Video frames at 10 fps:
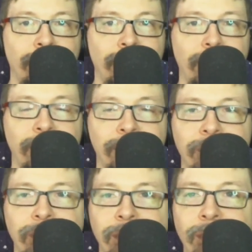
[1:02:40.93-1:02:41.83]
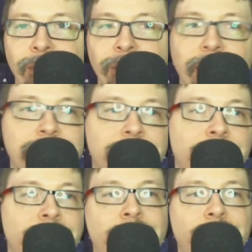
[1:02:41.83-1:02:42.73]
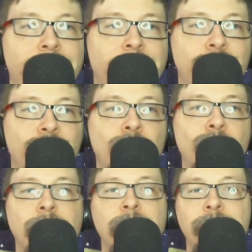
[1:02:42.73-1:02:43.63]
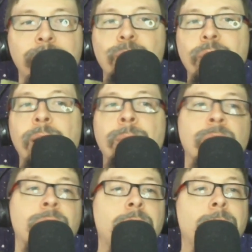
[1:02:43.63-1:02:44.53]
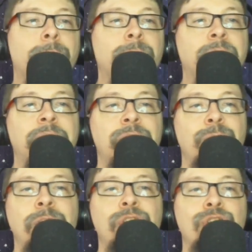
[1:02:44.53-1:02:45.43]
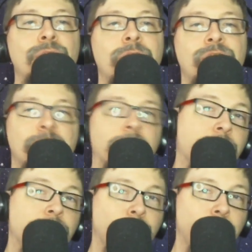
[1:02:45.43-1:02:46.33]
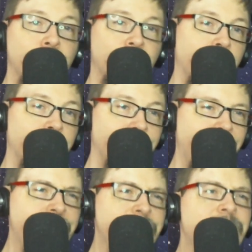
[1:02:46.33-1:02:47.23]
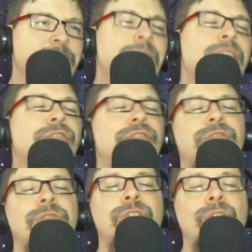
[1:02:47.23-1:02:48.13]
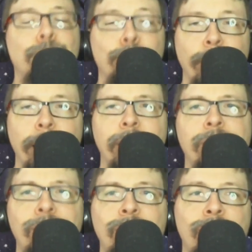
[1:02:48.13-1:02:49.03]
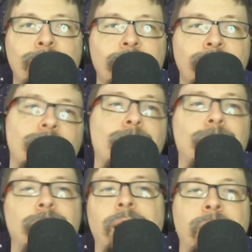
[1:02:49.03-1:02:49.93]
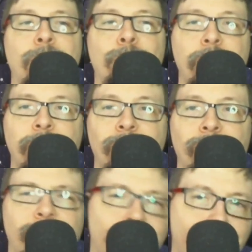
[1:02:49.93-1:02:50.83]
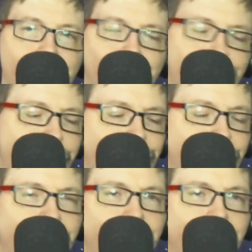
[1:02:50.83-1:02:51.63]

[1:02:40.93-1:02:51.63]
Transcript: and all that. If you're a subscriber, please be sure to share us with your friends. And if you're brand new to the show, please be sure to